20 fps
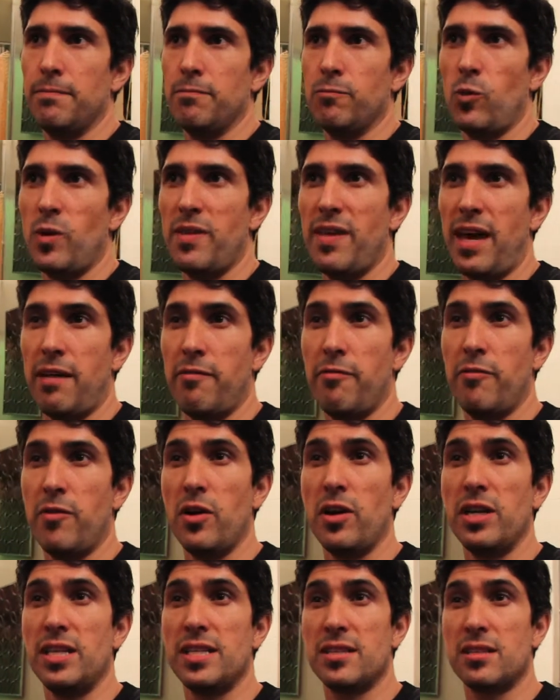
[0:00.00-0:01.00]
where they had
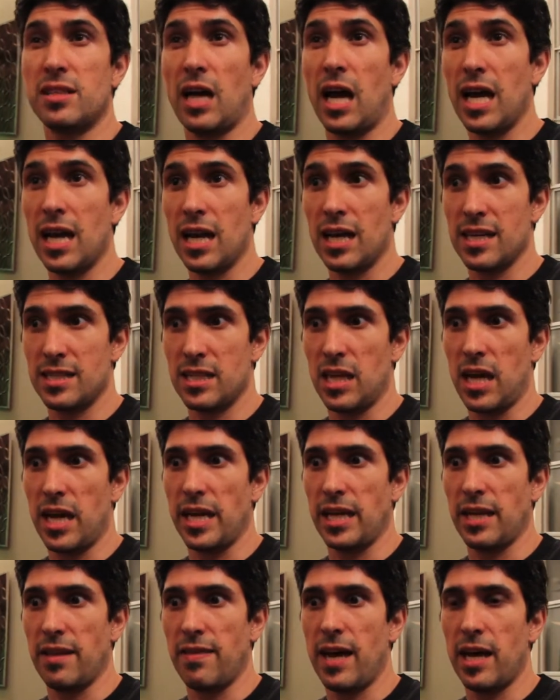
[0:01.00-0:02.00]
very stylized
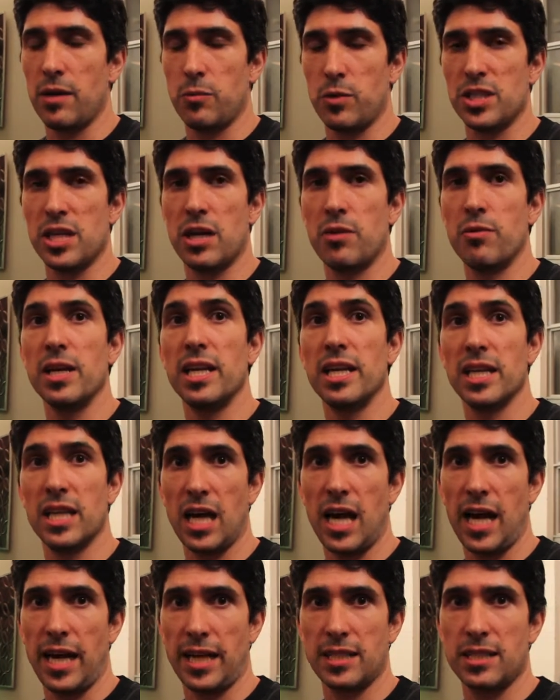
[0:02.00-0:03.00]
lighting in that, which I really
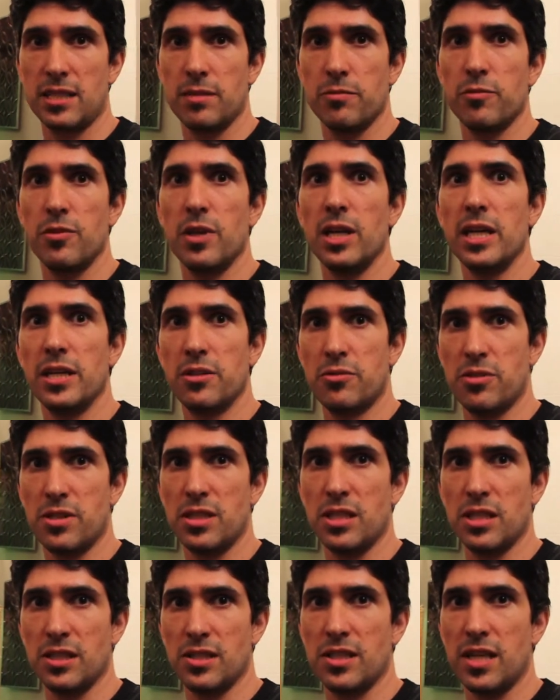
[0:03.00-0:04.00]
liked, some really
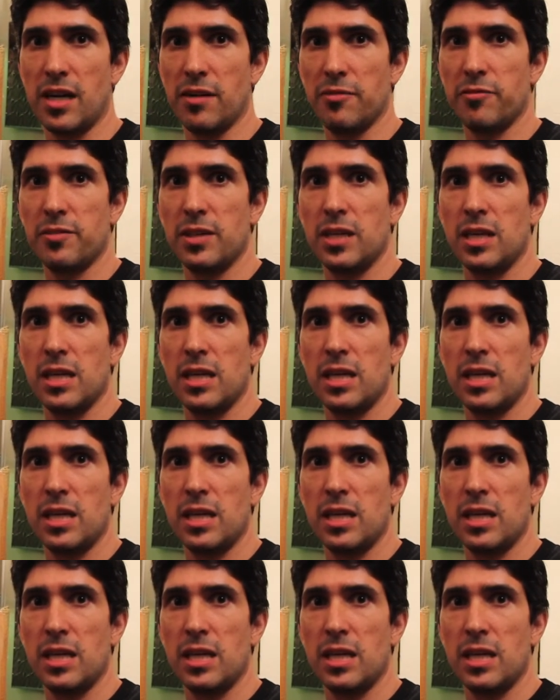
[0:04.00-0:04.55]
interesting stuff.